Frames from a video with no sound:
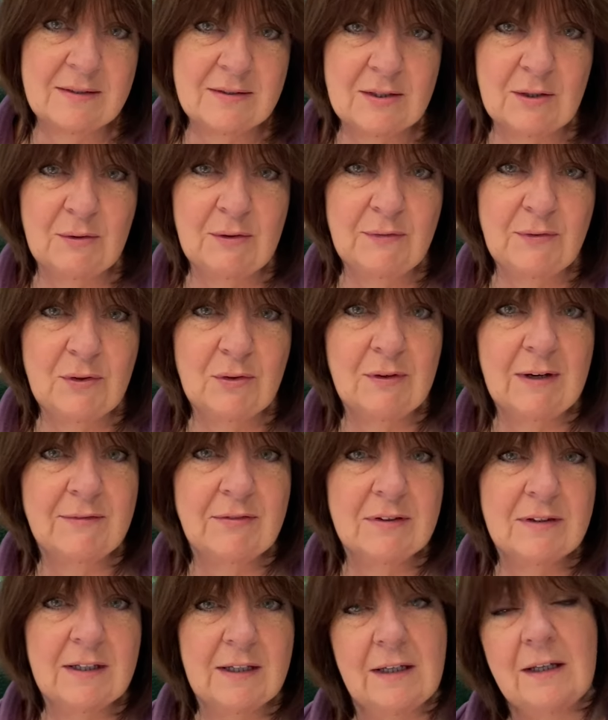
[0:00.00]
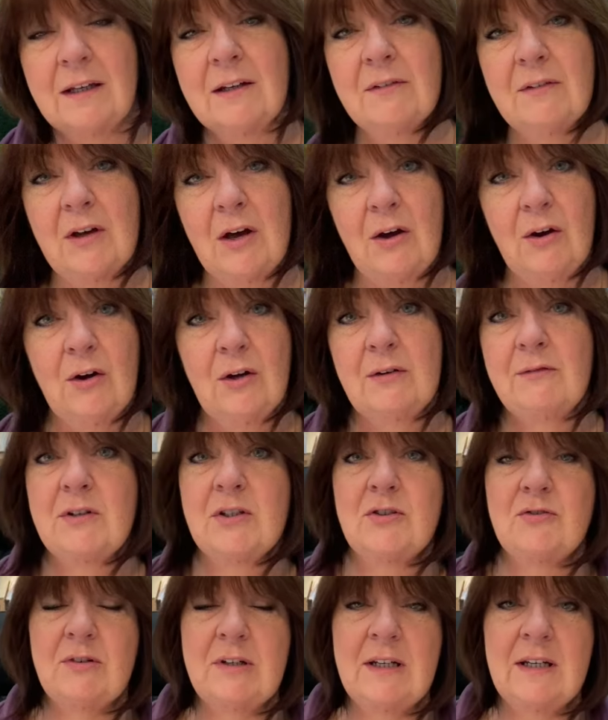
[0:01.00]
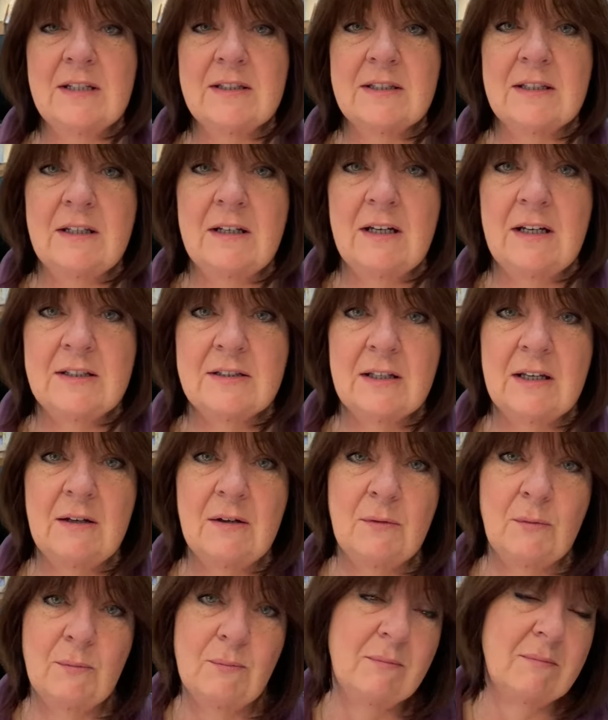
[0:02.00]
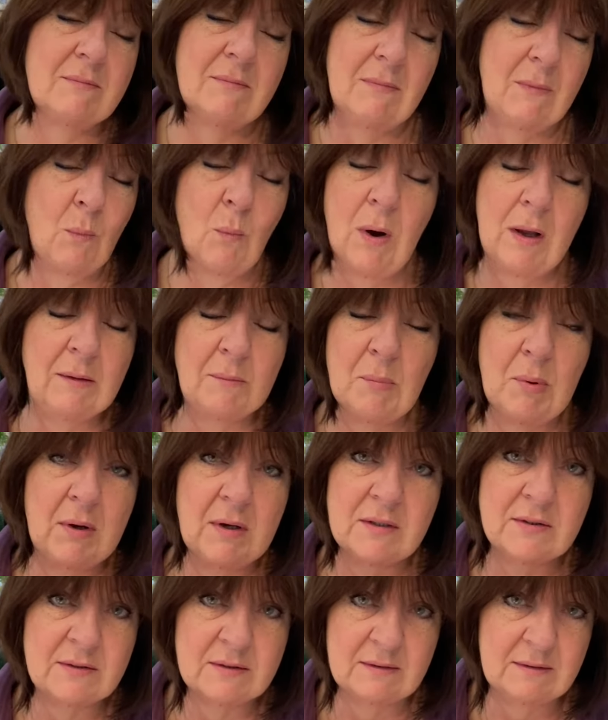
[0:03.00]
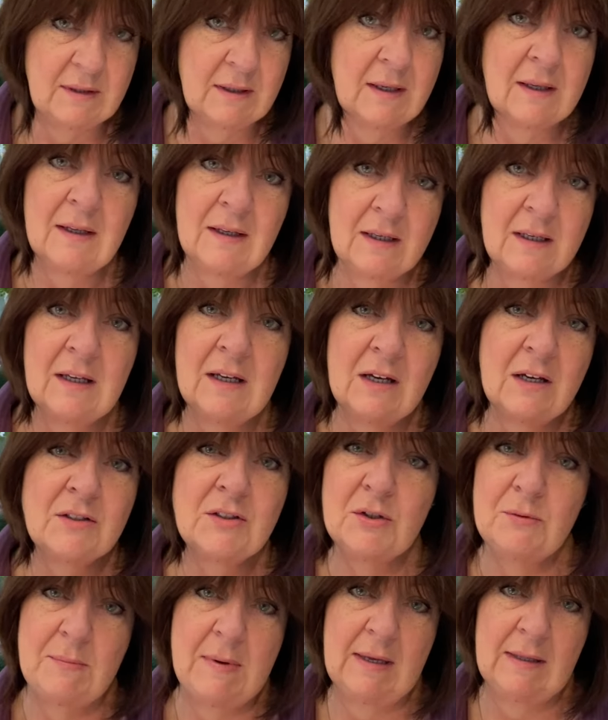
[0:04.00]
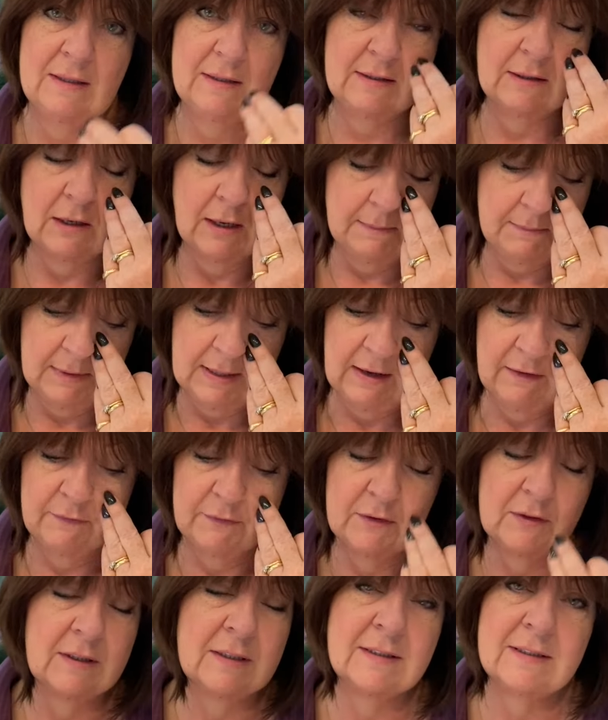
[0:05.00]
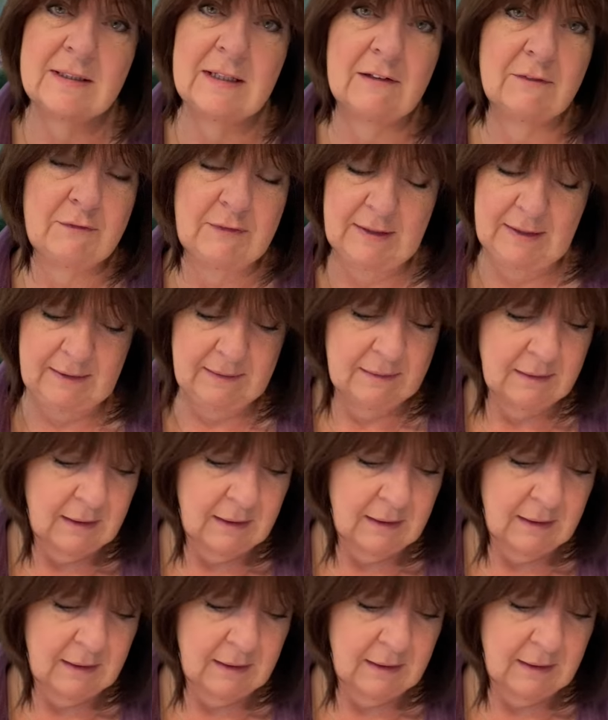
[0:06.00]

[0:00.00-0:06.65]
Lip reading: So if you're ever thinking of going on a retreat as a one person, do make the time and effort. It's lovely.